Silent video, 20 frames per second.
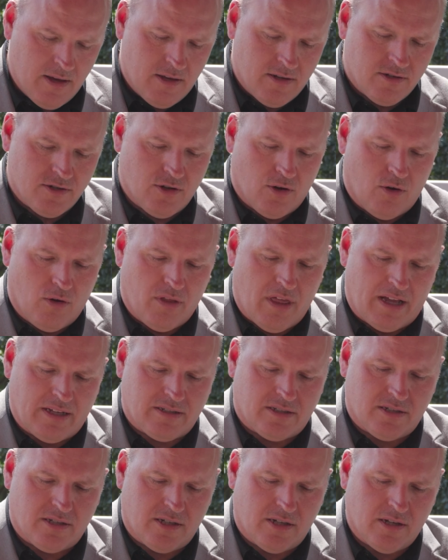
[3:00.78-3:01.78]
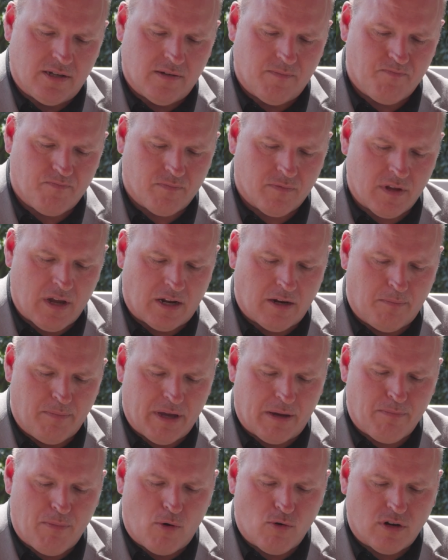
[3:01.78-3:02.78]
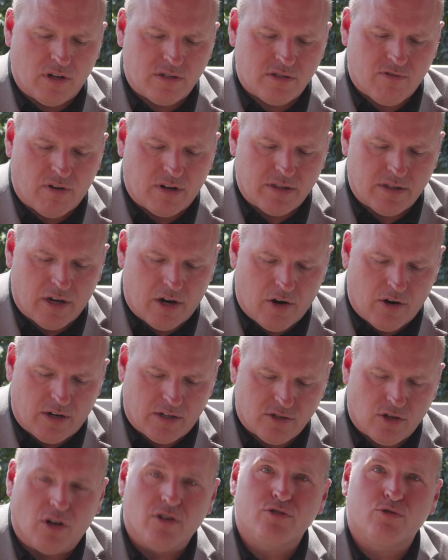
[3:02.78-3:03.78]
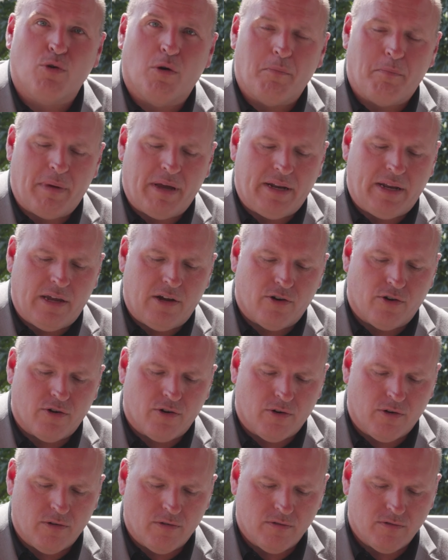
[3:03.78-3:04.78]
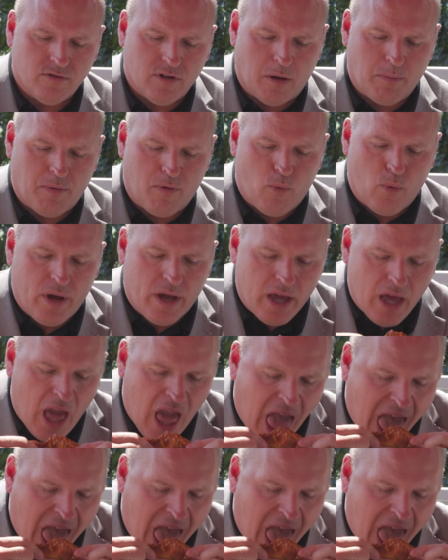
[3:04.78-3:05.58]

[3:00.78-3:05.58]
So that's got a big bonus right there. It's also a meteor type of wing.